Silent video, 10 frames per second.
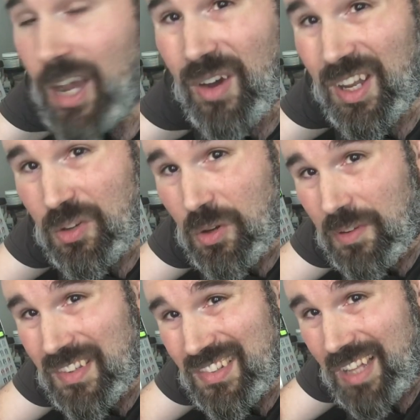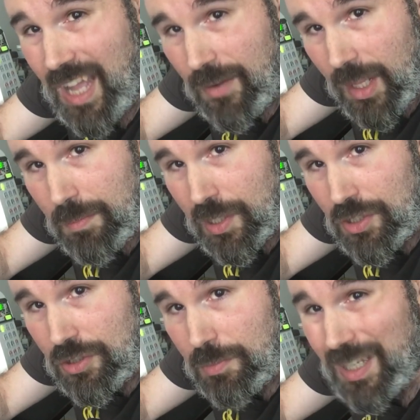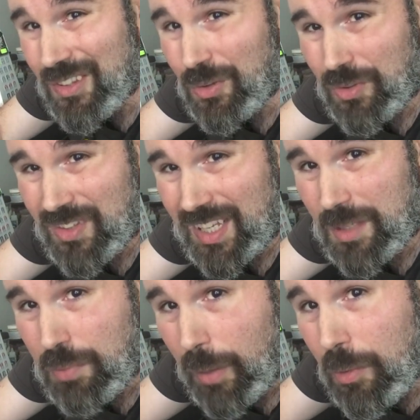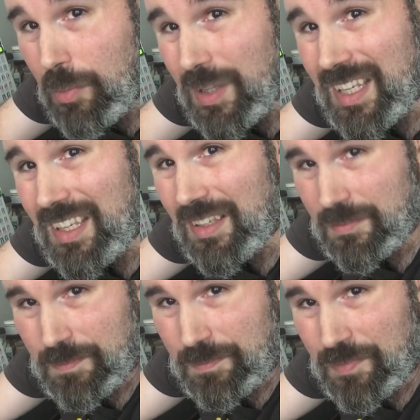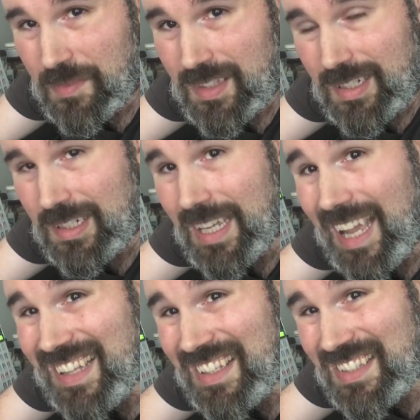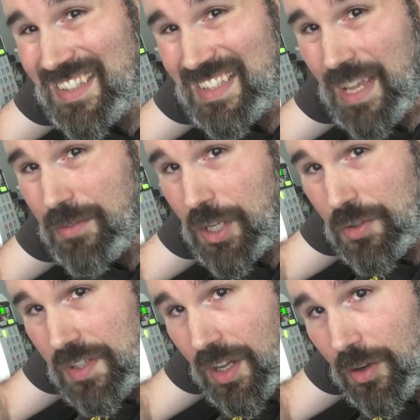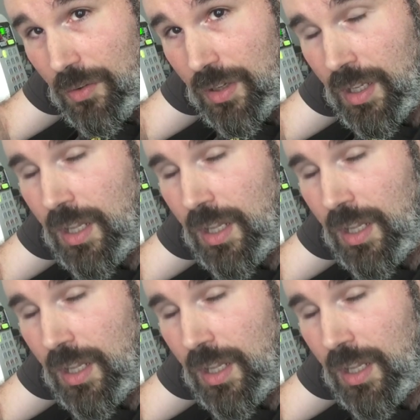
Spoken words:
Now, I don't know if I still have that picture because it was taken probably at least 7 years ago,